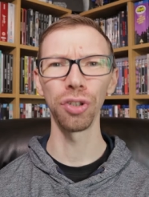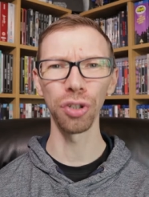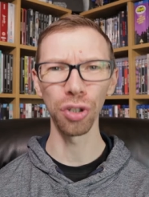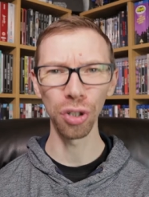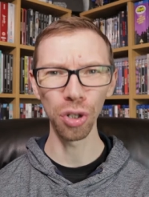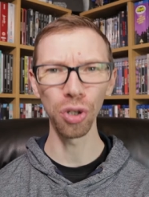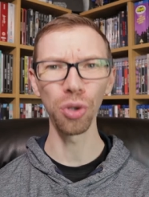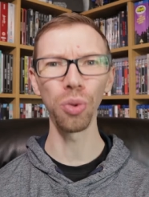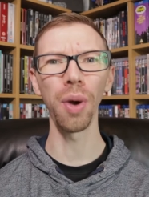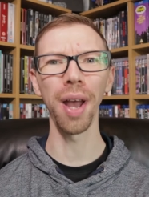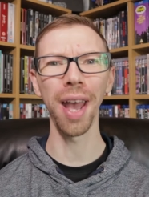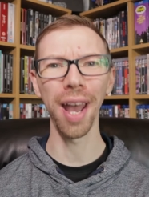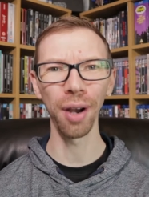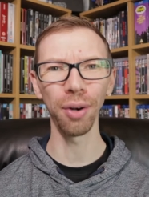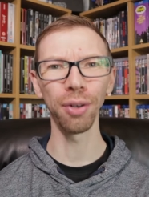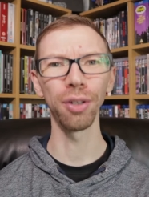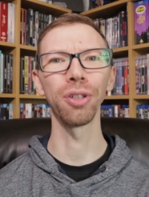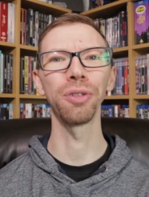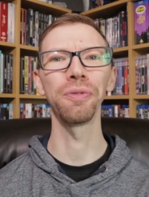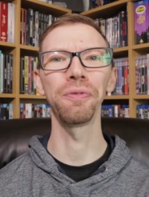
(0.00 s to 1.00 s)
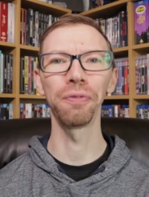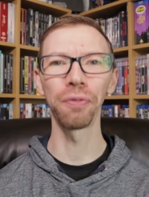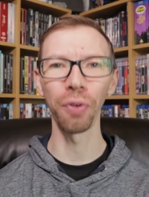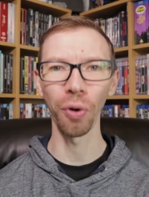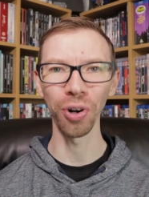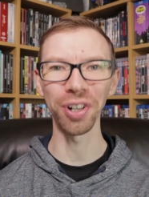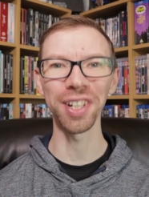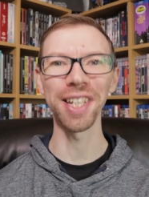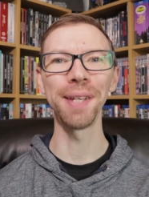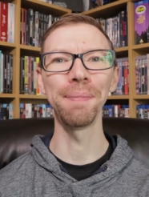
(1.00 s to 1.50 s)
2 hours
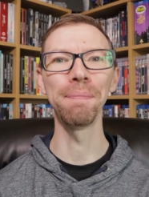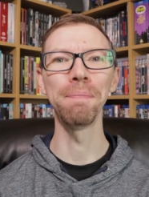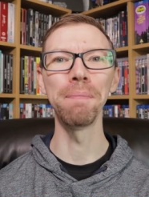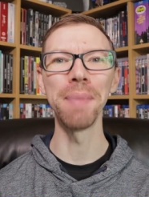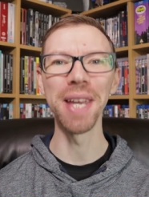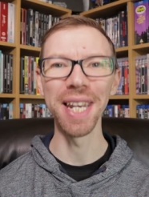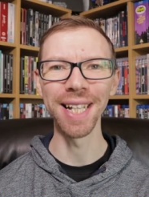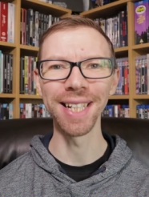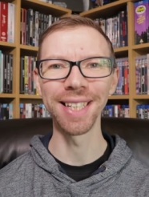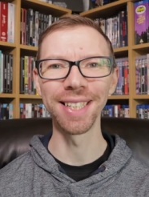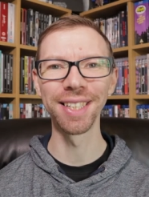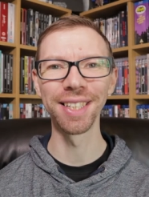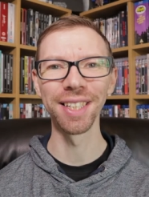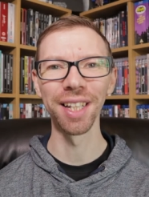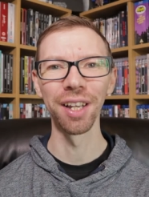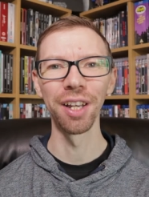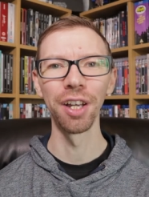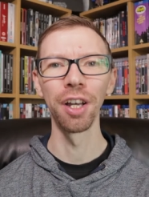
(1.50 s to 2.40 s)
40 minutes